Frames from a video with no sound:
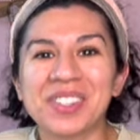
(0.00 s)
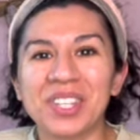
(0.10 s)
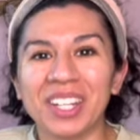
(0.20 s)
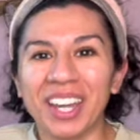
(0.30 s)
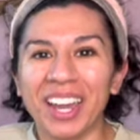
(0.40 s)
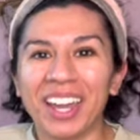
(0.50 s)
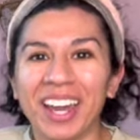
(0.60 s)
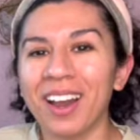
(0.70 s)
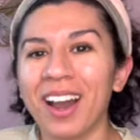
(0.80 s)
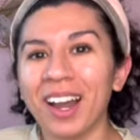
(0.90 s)
Today
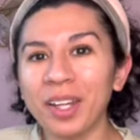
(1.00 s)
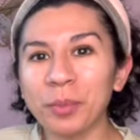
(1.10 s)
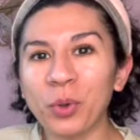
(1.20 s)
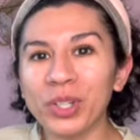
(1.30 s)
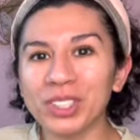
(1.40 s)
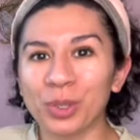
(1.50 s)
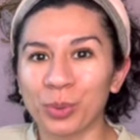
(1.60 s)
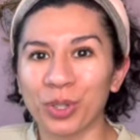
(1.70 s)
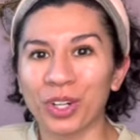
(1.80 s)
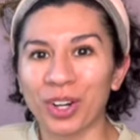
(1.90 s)
I am going to
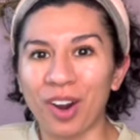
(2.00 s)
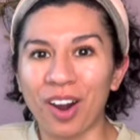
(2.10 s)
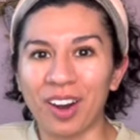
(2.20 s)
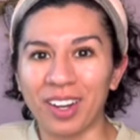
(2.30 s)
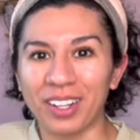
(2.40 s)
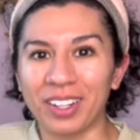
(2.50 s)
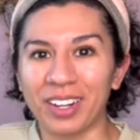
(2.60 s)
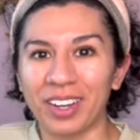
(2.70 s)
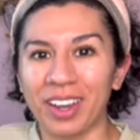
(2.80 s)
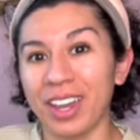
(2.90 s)
work on
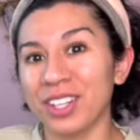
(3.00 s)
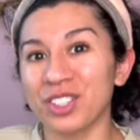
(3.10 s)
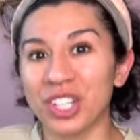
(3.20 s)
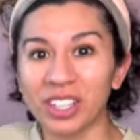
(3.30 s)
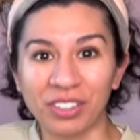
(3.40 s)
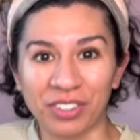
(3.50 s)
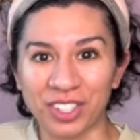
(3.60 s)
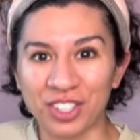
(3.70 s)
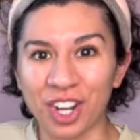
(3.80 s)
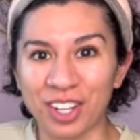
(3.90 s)
a
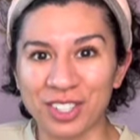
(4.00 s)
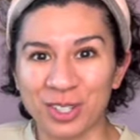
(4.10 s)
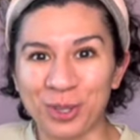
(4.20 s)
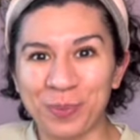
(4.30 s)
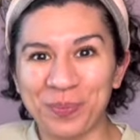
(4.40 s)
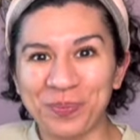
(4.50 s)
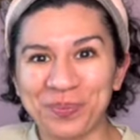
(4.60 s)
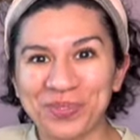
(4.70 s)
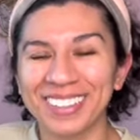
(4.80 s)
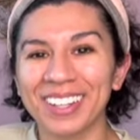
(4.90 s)
jellyfish costume.
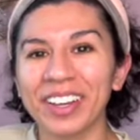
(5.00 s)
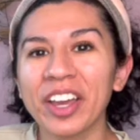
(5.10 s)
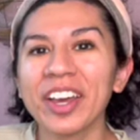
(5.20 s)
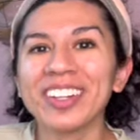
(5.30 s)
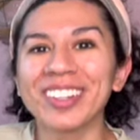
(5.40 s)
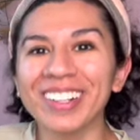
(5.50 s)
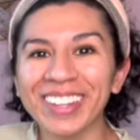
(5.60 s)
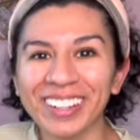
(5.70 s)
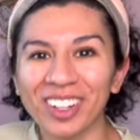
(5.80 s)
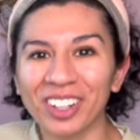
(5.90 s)
Not
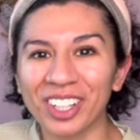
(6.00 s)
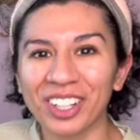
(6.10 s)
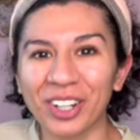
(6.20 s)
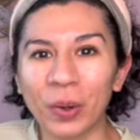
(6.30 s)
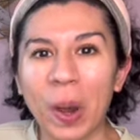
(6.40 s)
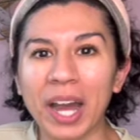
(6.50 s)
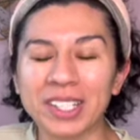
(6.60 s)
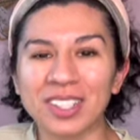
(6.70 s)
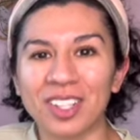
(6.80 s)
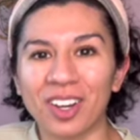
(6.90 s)
that long ago I
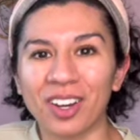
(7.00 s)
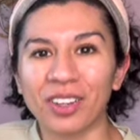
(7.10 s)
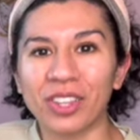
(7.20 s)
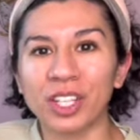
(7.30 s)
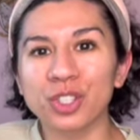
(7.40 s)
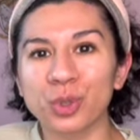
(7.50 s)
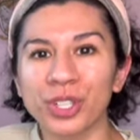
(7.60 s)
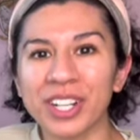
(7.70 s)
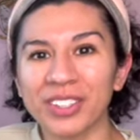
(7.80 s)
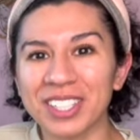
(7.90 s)
saw the
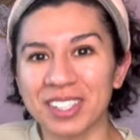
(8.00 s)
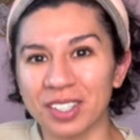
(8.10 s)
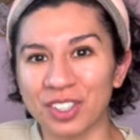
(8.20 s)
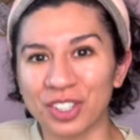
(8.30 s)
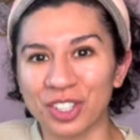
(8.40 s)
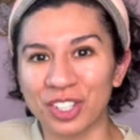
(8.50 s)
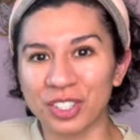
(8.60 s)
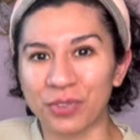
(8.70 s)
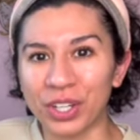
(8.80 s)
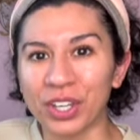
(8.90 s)
Extraordinary Sisters
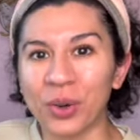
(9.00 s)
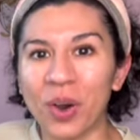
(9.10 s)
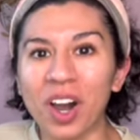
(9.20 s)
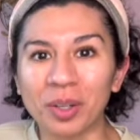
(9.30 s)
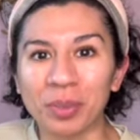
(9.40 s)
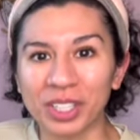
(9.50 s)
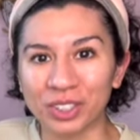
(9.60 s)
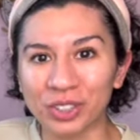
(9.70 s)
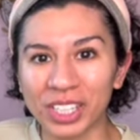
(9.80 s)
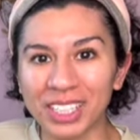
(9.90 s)
video on
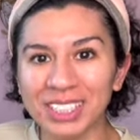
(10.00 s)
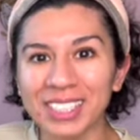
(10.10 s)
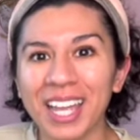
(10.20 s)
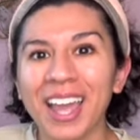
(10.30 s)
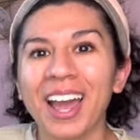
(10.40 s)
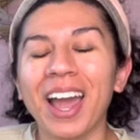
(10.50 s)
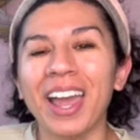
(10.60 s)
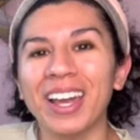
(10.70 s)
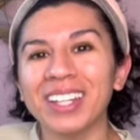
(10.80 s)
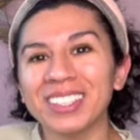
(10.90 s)
Pinterest
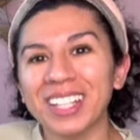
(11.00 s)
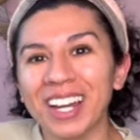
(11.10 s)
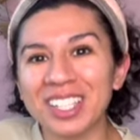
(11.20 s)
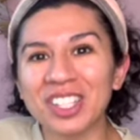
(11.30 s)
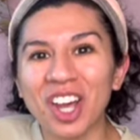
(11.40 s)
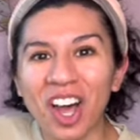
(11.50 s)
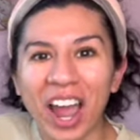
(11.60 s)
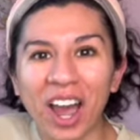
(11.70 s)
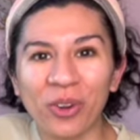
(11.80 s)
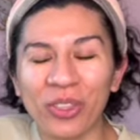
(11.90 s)
and I saw
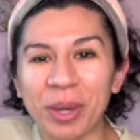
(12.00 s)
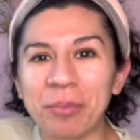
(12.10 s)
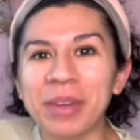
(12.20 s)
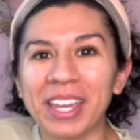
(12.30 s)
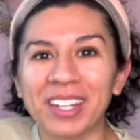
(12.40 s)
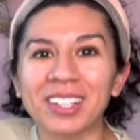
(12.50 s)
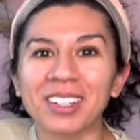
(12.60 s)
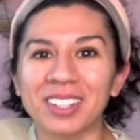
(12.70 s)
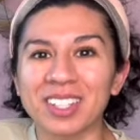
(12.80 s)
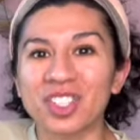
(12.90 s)
how they made
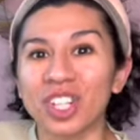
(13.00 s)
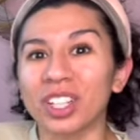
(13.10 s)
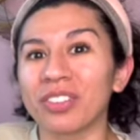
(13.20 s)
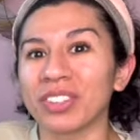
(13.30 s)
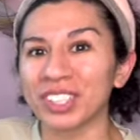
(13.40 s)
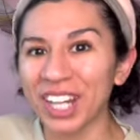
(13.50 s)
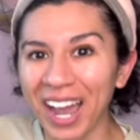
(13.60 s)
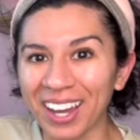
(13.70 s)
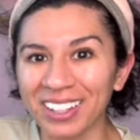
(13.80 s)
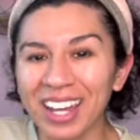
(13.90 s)
this jellyfish
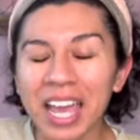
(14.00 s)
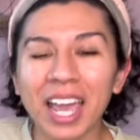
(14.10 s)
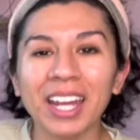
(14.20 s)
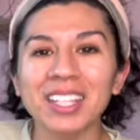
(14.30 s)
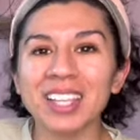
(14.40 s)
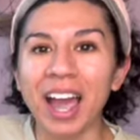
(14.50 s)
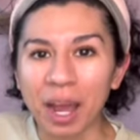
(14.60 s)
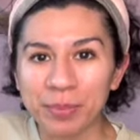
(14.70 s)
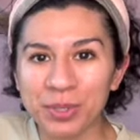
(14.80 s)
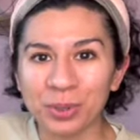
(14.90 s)
hat and it's
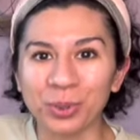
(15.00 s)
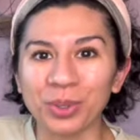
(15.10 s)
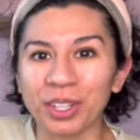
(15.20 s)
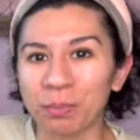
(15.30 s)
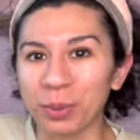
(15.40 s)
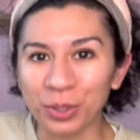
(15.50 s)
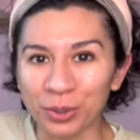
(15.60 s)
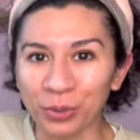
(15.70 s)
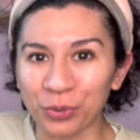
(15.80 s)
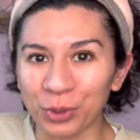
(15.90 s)
absolutely
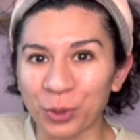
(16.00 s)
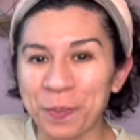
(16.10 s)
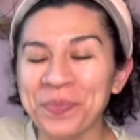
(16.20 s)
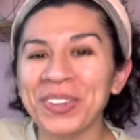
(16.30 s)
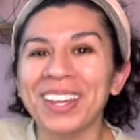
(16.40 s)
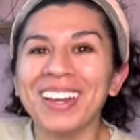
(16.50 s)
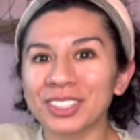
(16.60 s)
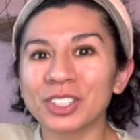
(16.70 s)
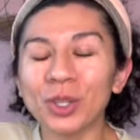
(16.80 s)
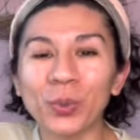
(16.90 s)
beautiful.
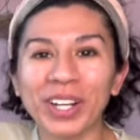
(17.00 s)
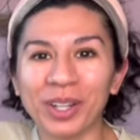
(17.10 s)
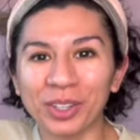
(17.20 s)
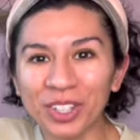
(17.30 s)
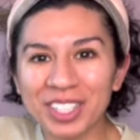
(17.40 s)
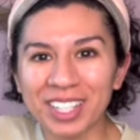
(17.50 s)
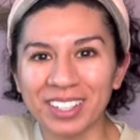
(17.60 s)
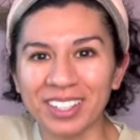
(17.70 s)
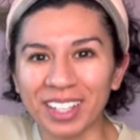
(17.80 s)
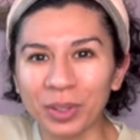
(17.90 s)
So when I looked at
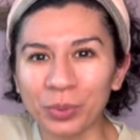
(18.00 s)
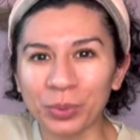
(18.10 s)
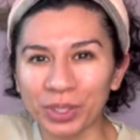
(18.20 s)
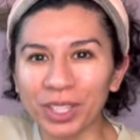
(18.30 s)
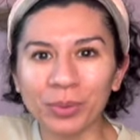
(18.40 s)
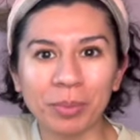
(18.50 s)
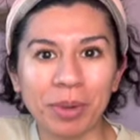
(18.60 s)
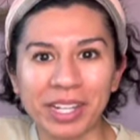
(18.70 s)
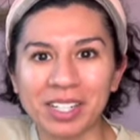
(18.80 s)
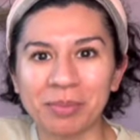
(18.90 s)
it, it really
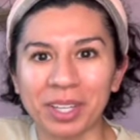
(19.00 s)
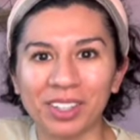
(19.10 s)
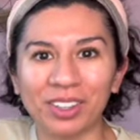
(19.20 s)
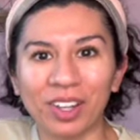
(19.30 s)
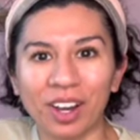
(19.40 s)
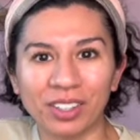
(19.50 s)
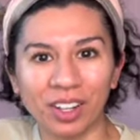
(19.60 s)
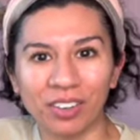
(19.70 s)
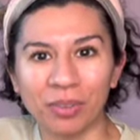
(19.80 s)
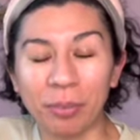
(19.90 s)
reminded me a lot
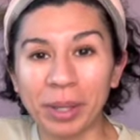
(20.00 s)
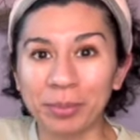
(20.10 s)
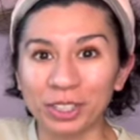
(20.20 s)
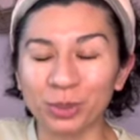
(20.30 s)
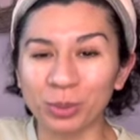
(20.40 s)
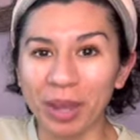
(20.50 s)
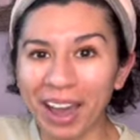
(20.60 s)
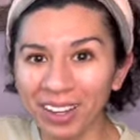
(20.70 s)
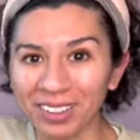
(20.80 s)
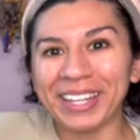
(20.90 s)
of my mushroom
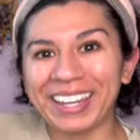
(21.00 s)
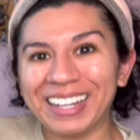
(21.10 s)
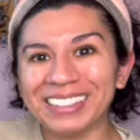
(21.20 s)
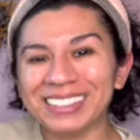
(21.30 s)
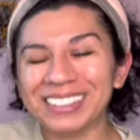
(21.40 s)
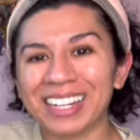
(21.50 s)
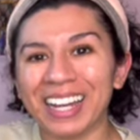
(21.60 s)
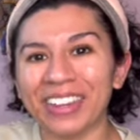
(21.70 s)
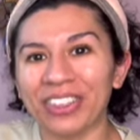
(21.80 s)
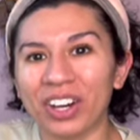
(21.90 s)
hat and
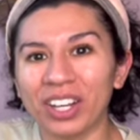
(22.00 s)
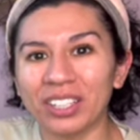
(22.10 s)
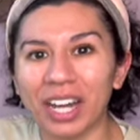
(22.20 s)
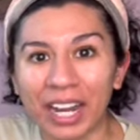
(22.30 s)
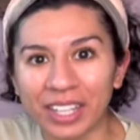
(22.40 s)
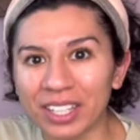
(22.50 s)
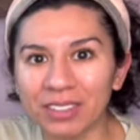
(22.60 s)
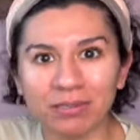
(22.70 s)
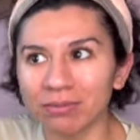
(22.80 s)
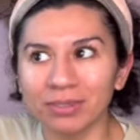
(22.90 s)
I thought I
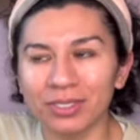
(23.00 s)
can